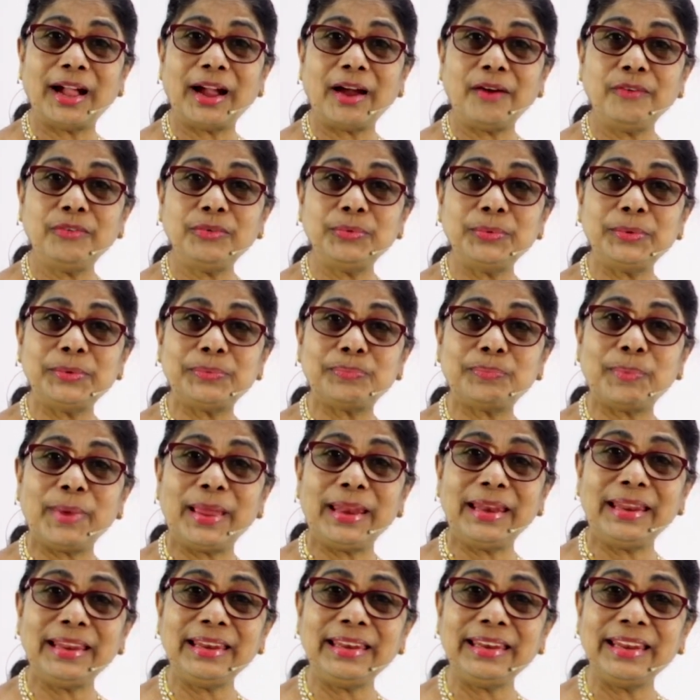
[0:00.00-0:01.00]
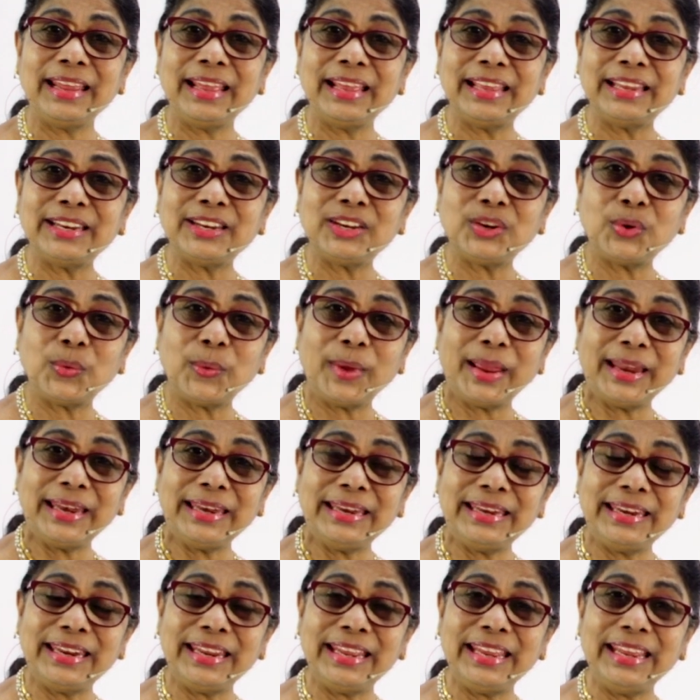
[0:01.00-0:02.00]
How do we spell it?
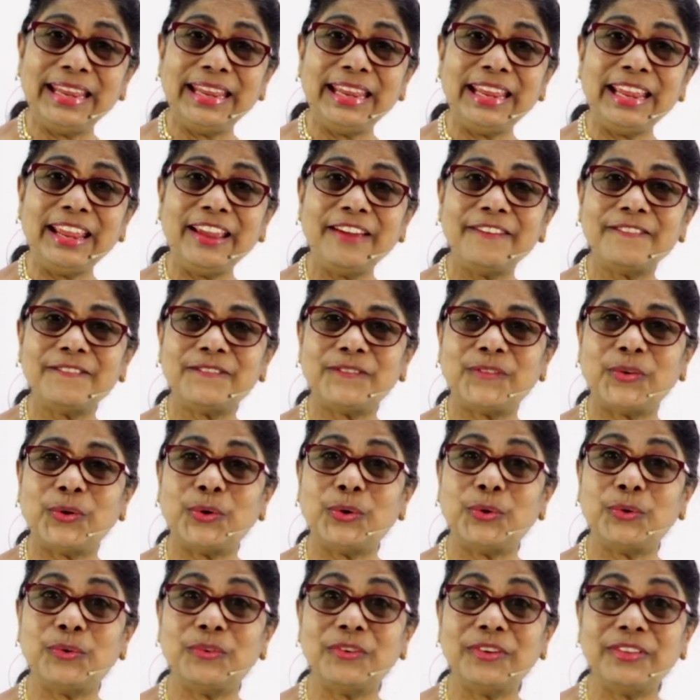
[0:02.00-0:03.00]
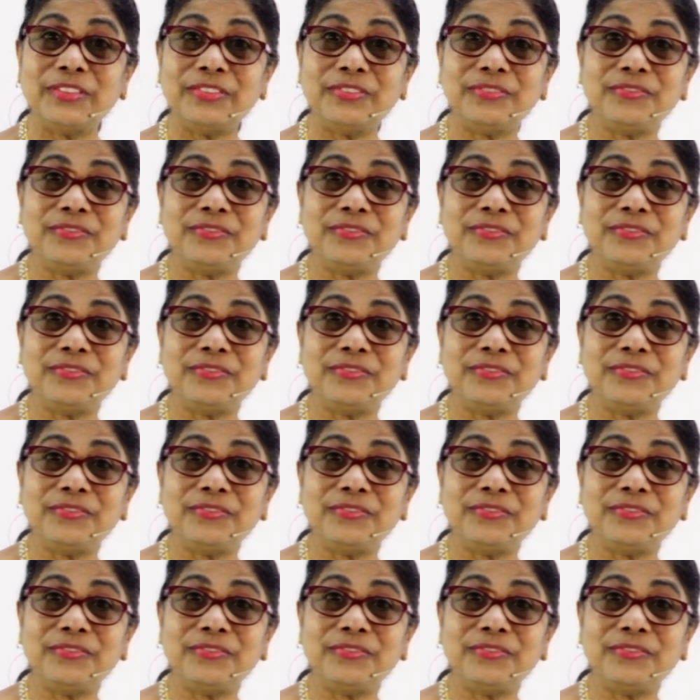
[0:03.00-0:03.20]
twenty-four.